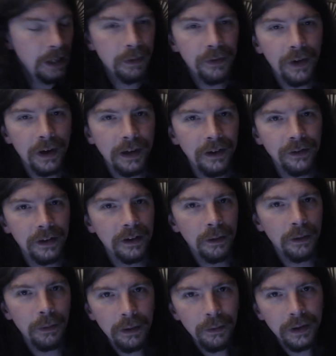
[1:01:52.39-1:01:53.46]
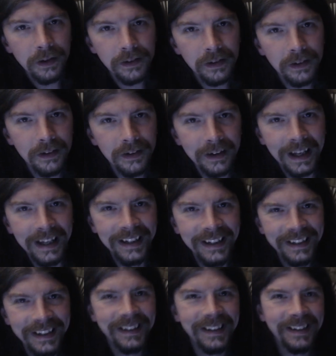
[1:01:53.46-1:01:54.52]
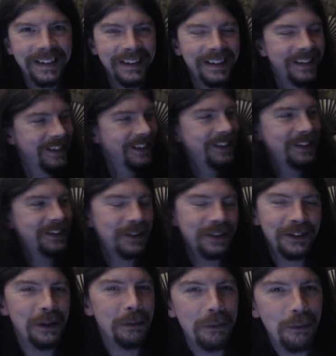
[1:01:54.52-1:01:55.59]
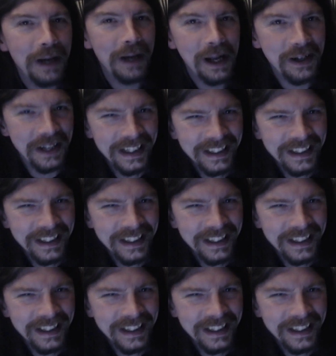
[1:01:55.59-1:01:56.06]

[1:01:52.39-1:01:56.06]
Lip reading: his fucking shit the way it was. Because it looks stupid without it.